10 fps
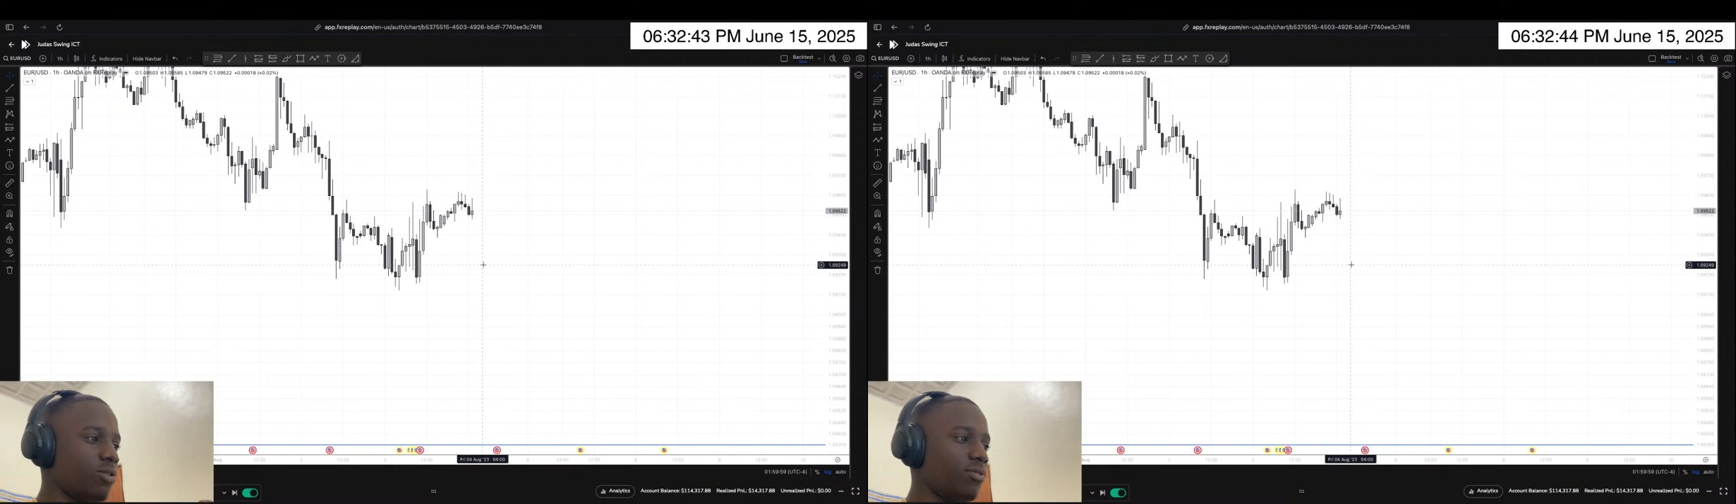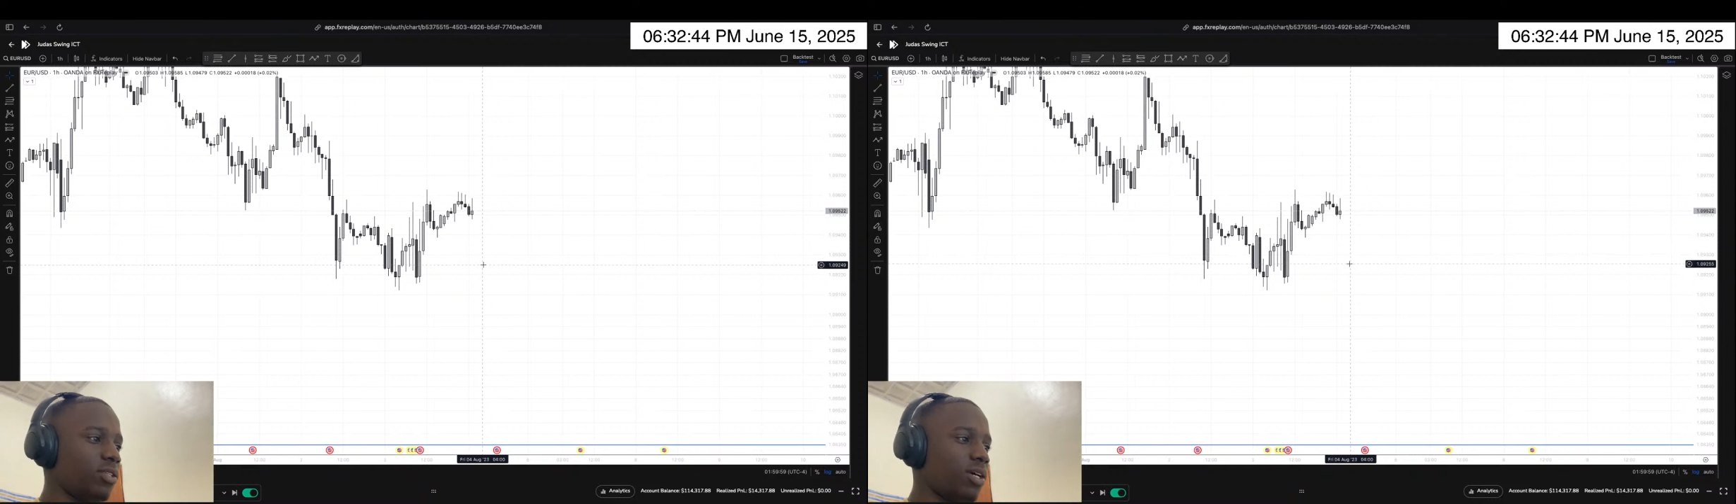
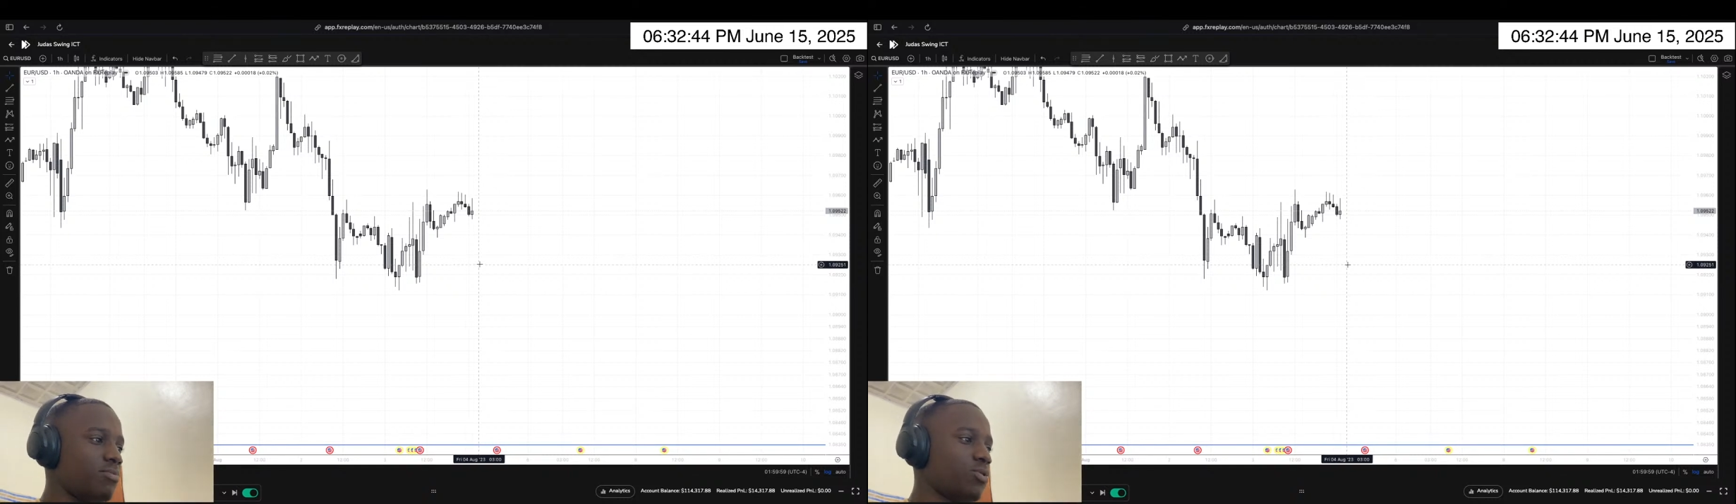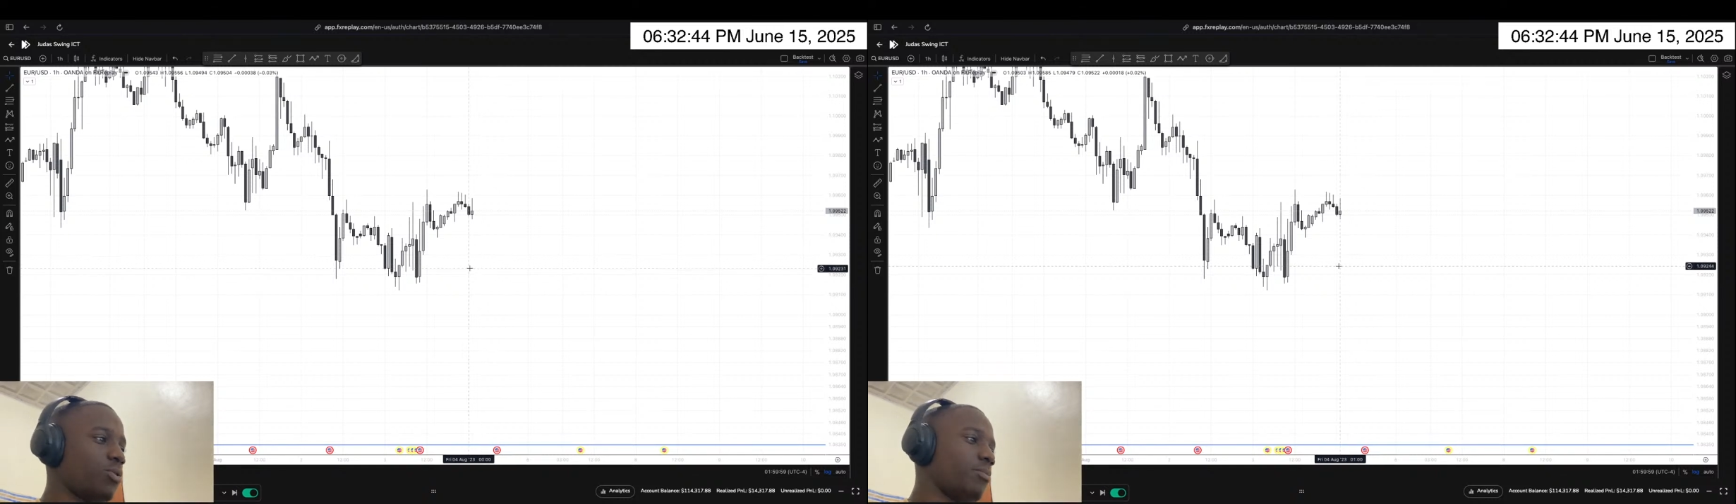of the
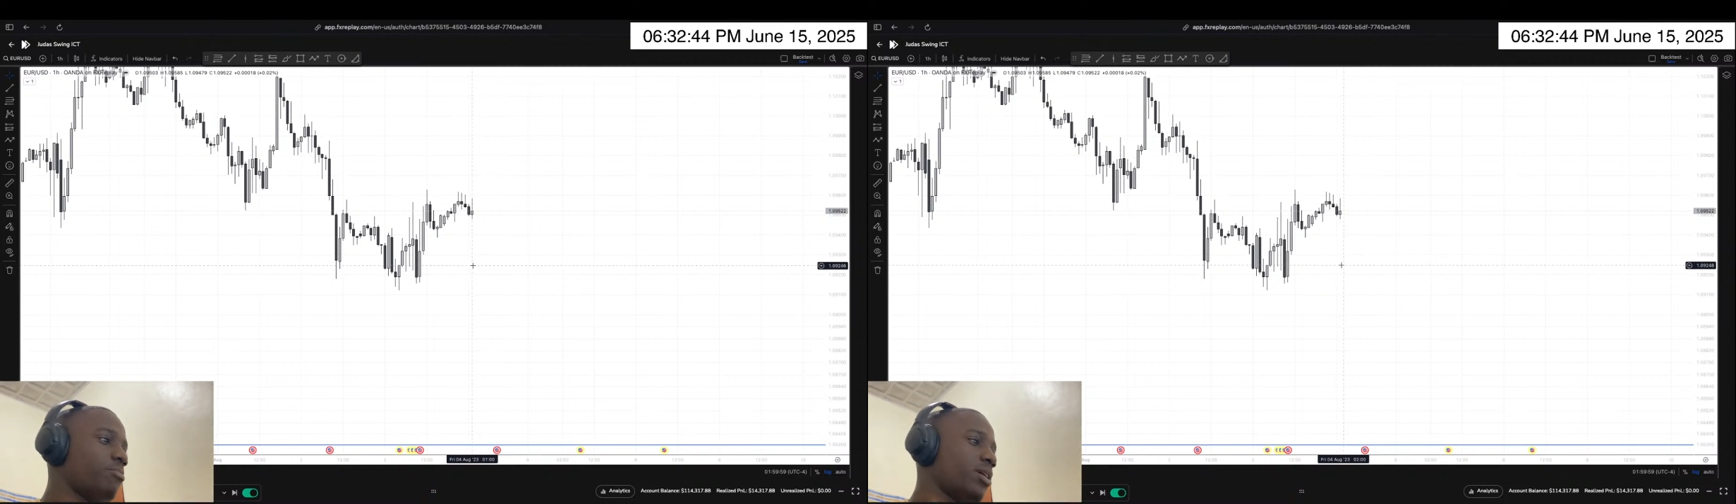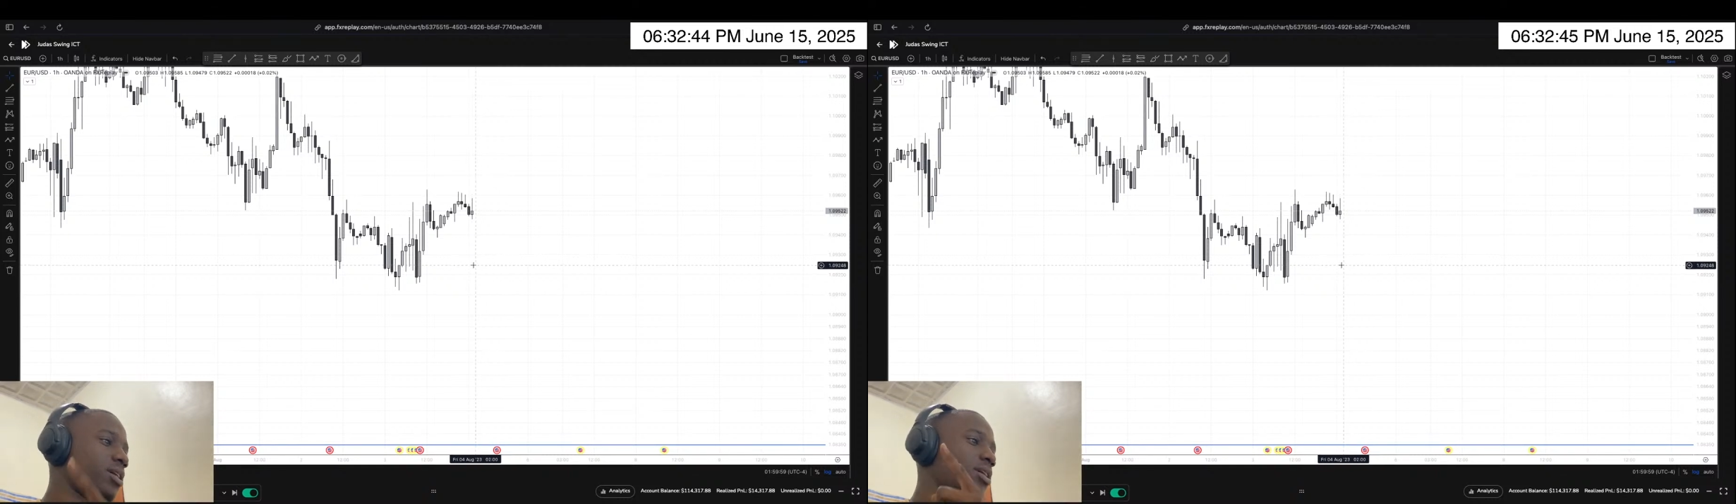times going
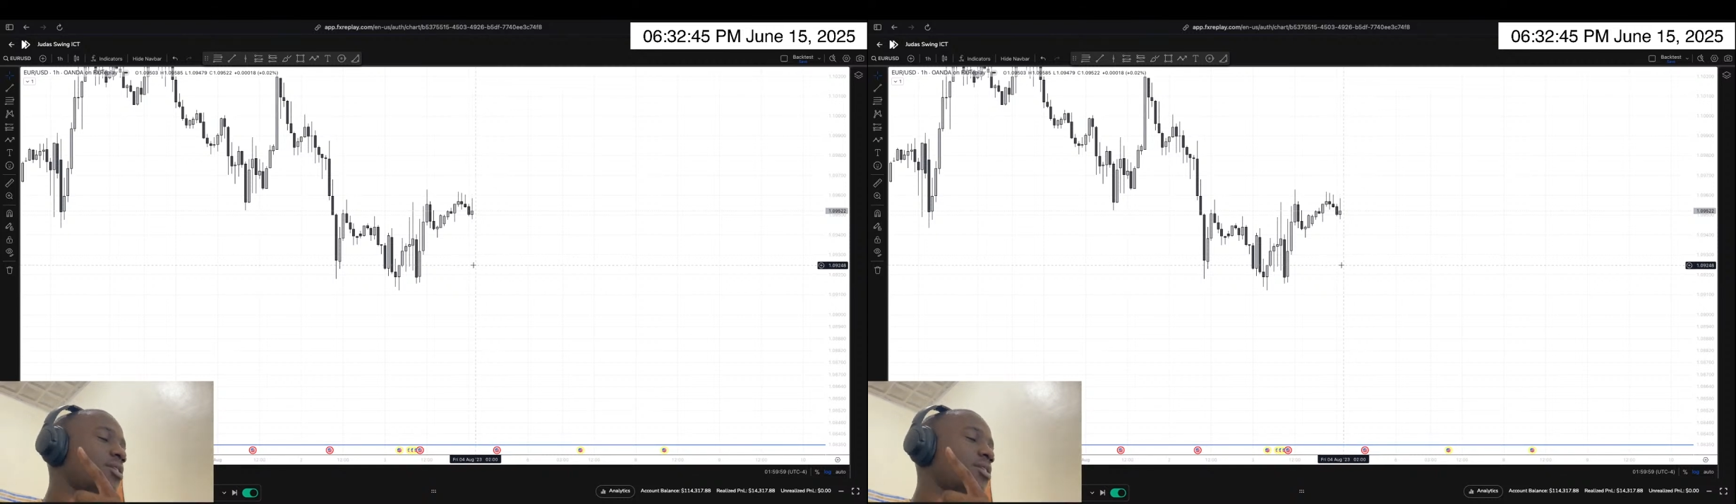back